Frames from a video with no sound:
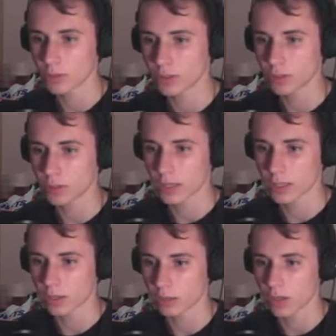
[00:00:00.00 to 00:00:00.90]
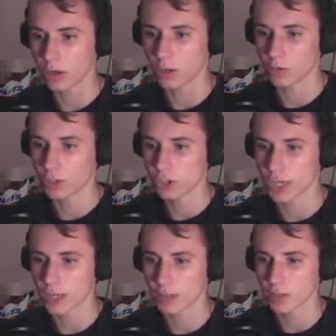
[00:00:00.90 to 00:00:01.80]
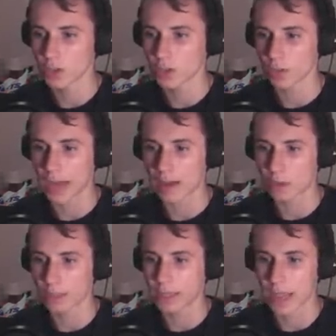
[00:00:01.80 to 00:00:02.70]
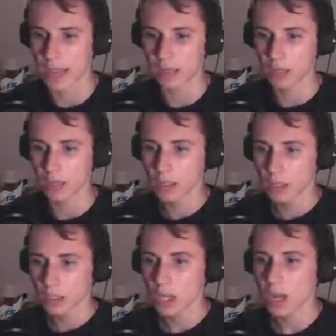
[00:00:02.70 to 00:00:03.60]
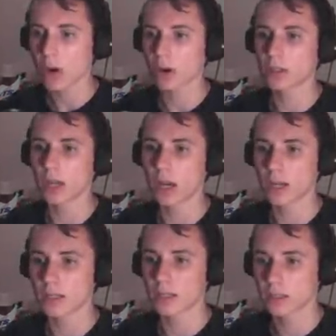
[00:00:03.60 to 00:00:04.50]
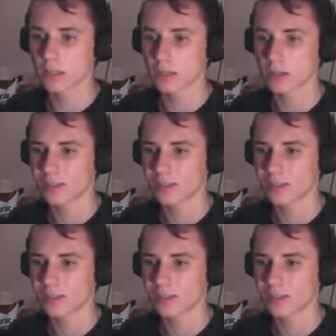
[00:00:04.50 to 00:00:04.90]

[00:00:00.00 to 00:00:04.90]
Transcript: Or did he just get killed? Oh shit, they've stolen my hammer again. Come on, guys.